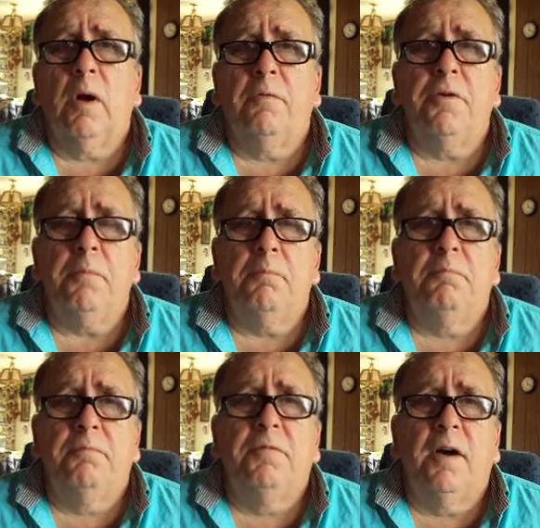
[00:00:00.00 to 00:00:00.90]
wherever you
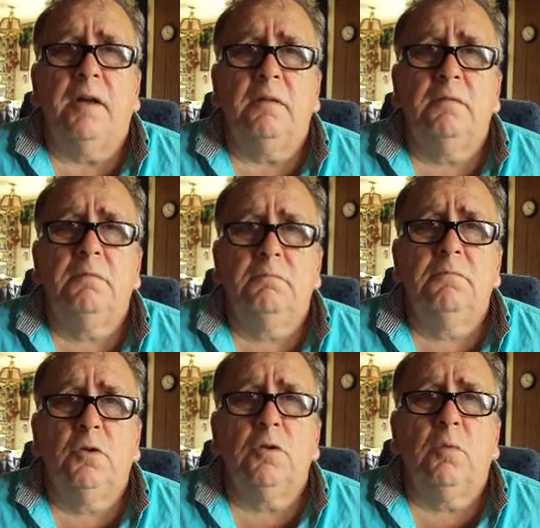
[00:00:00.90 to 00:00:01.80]
find
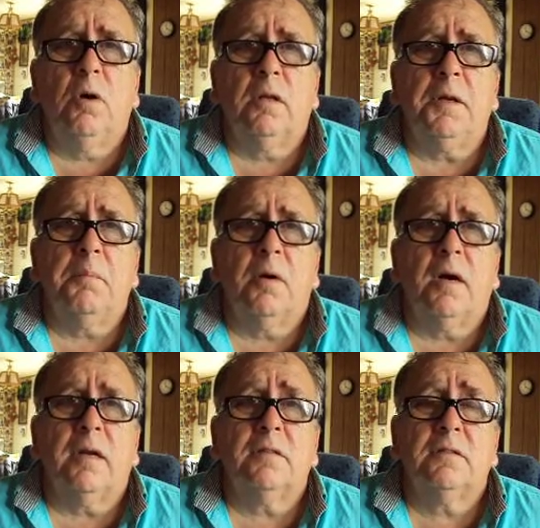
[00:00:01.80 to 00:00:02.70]
good quality
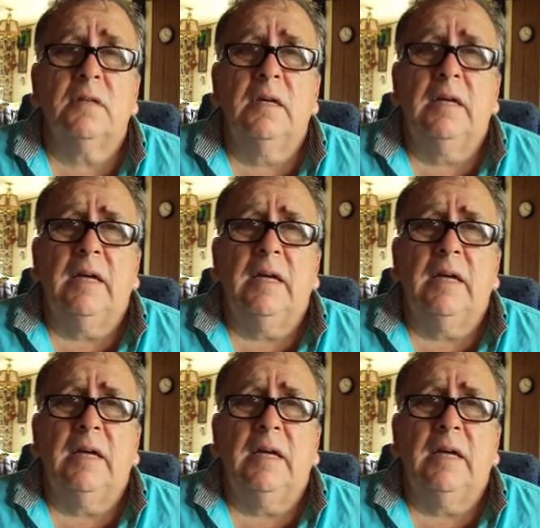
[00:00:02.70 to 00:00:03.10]
products,